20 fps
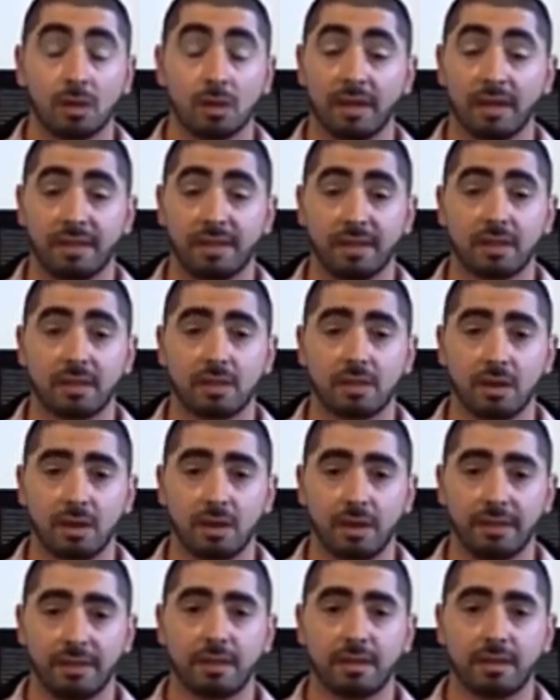Look, I think so.
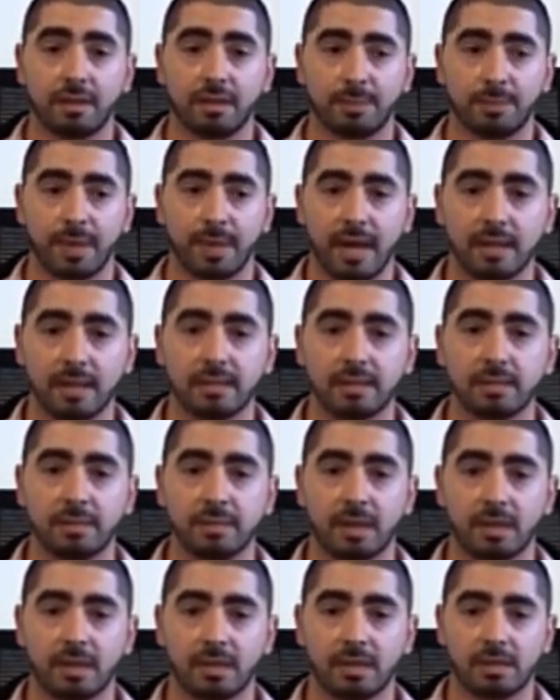I think the housing
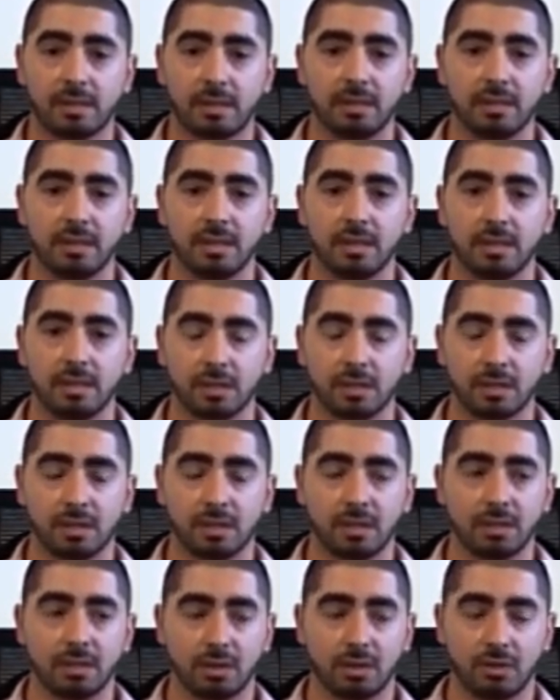market in Sydney
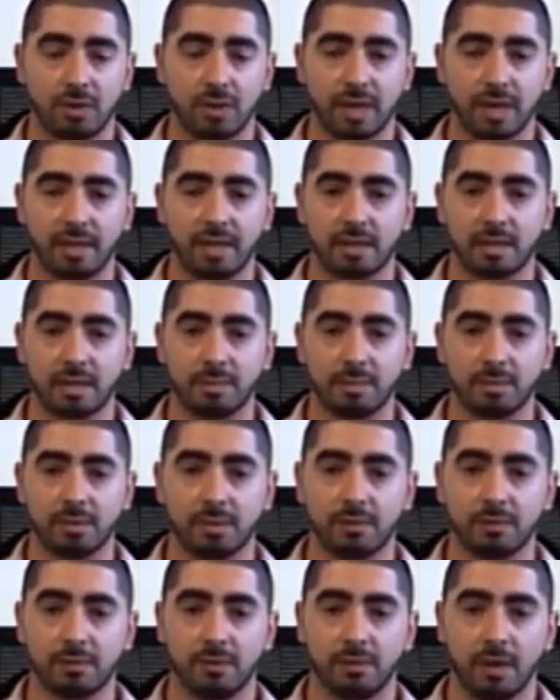is a great
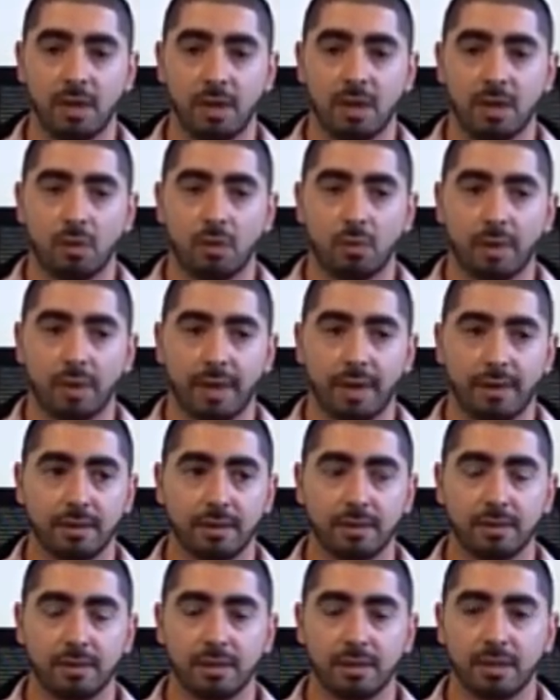example of
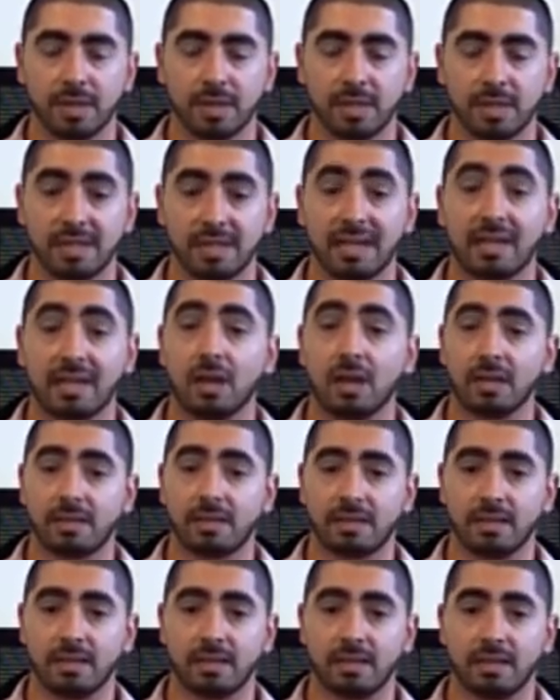where a satellite
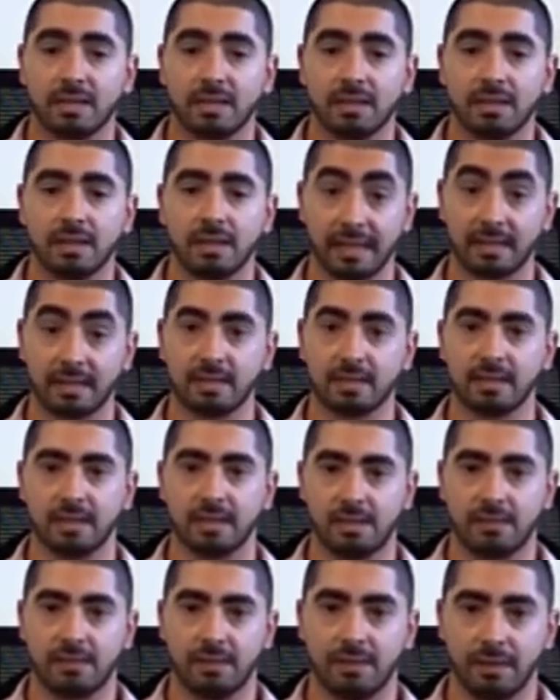city gets
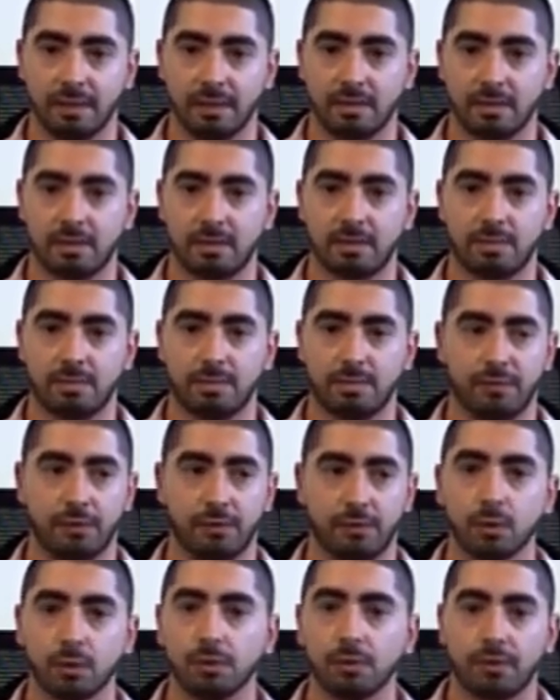its
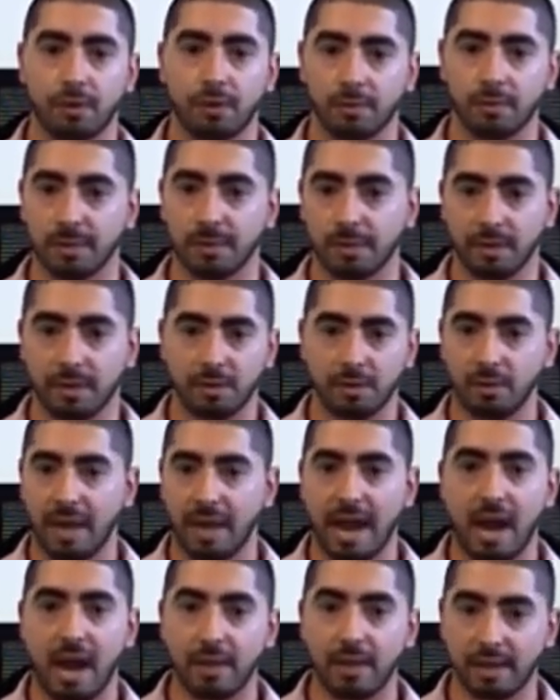fuel from and
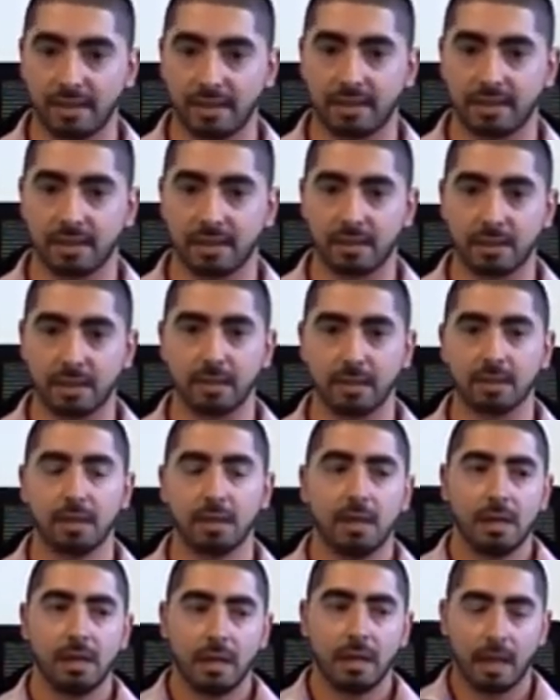how they succeed.